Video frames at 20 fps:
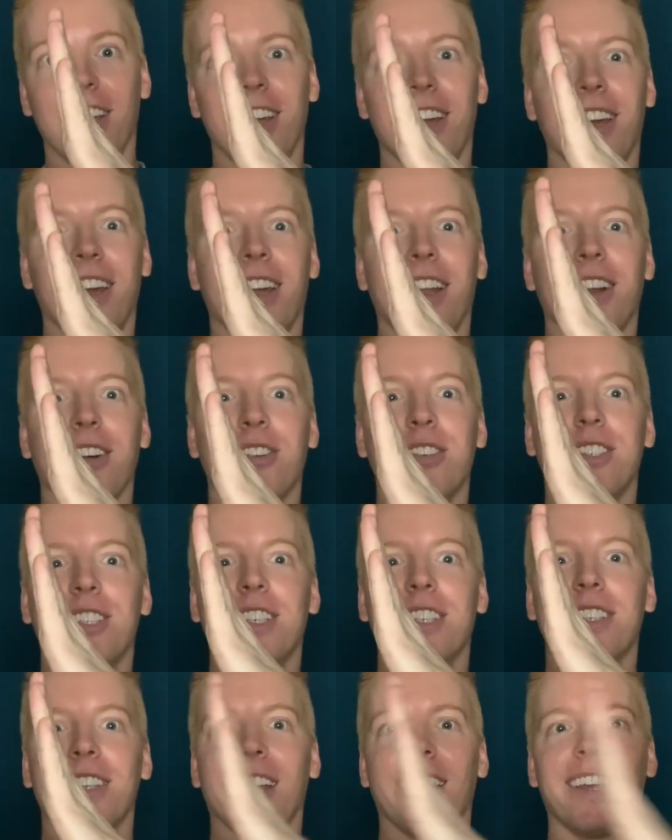And I was
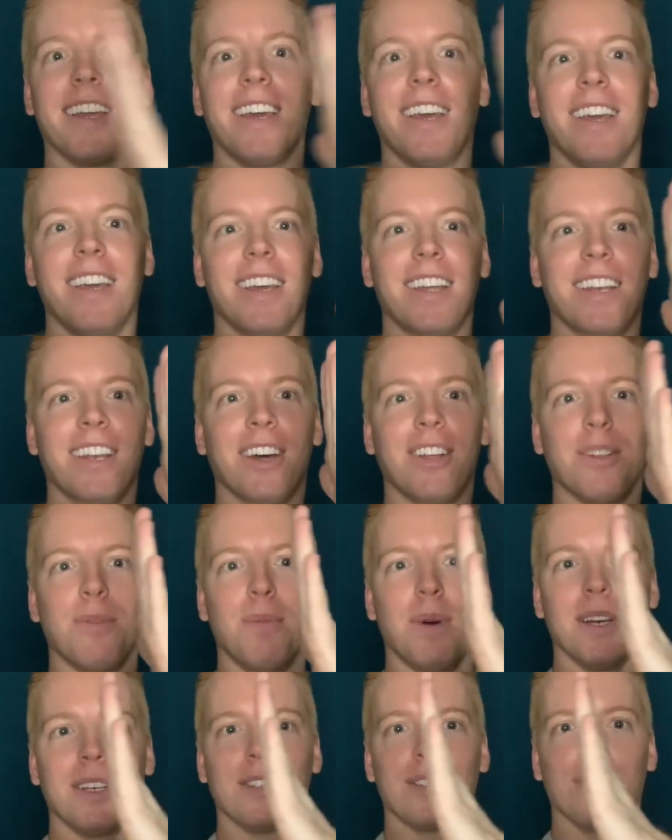just like, now the
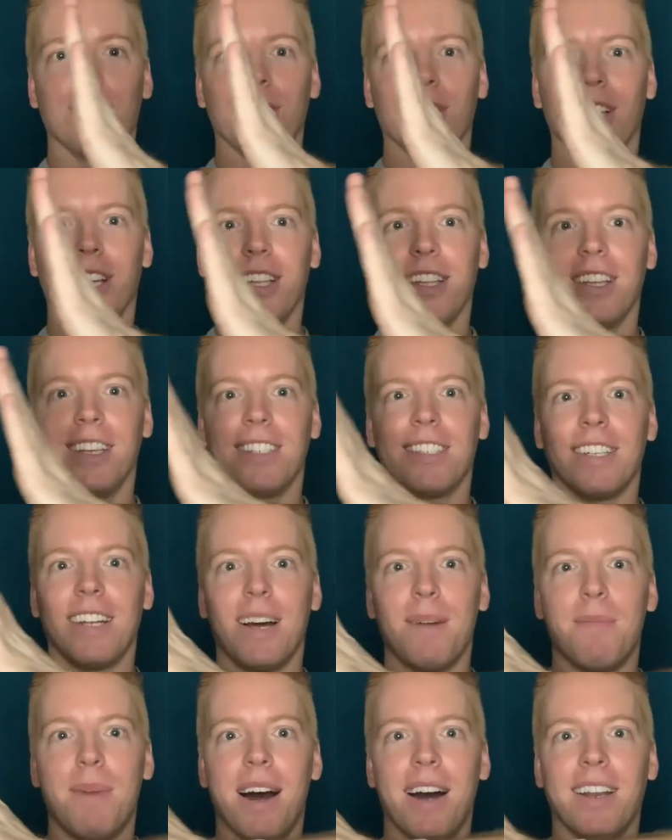bike's going like this. And
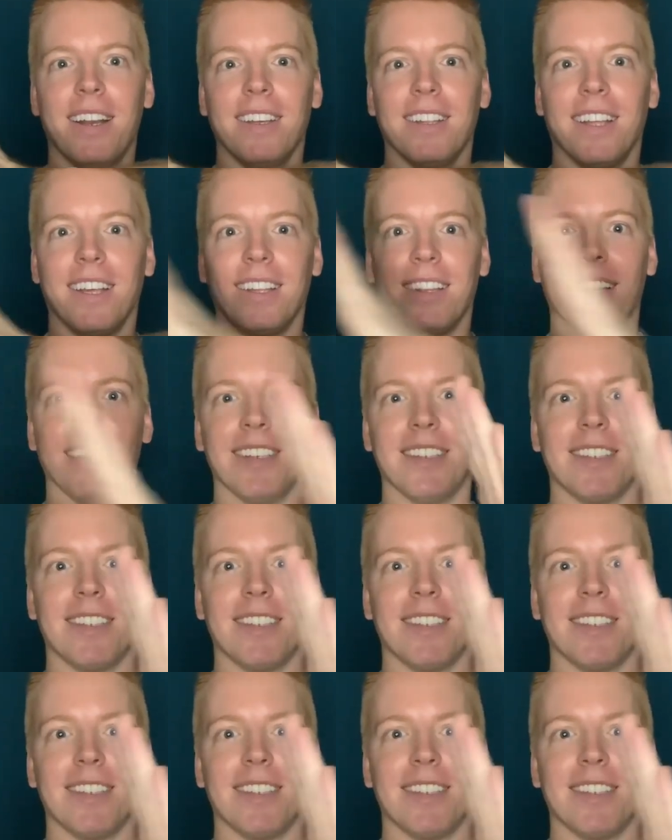I'm on it like this.